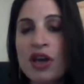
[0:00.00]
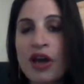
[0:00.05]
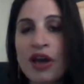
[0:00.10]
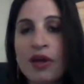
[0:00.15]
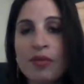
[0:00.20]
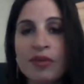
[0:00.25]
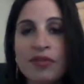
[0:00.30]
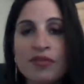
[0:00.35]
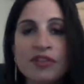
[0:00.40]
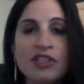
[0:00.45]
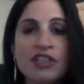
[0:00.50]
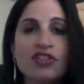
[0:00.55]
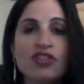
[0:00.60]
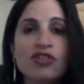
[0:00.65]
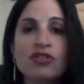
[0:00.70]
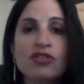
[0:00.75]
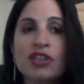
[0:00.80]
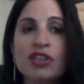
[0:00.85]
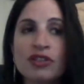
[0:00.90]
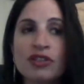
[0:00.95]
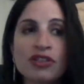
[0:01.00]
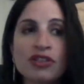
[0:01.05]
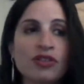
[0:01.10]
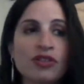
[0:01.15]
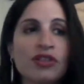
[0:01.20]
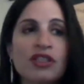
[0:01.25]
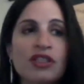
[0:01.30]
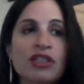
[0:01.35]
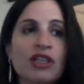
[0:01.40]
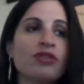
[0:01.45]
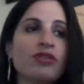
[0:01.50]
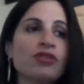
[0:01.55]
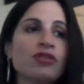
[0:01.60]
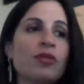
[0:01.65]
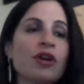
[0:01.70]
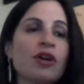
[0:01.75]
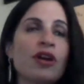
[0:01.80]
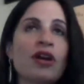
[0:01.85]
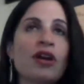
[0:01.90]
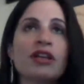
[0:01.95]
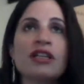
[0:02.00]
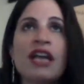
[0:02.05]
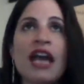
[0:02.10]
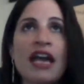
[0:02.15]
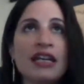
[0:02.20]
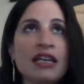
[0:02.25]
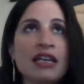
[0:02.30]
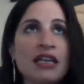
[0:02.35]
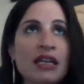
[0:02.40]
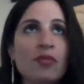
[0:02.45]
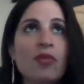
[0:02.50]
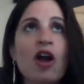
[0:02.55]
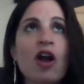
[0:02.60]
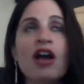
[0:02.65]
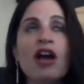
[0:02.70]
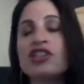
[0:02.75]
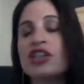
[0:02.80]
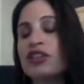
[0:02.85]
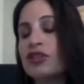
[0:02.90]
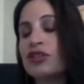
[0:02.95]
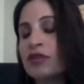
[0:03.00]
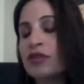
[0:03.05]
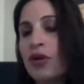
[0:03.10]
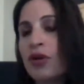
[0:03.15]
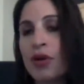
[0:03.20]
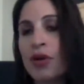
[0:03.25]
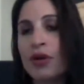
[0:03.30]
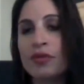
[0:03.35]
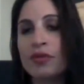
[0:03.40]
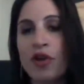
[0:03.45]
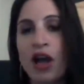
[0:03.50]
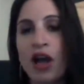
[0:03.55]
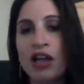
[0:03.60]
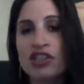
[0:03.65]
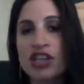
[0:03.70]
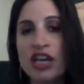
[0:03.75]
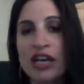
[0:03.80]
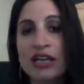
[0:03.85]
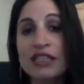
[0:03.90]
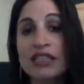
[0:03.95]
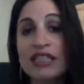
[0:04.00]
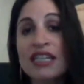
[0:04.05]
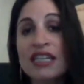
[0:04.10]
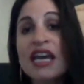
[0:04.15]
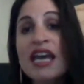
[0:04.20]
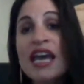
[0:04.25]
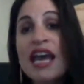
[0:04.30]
if a teacher sends students down to work on an editing project or an art project.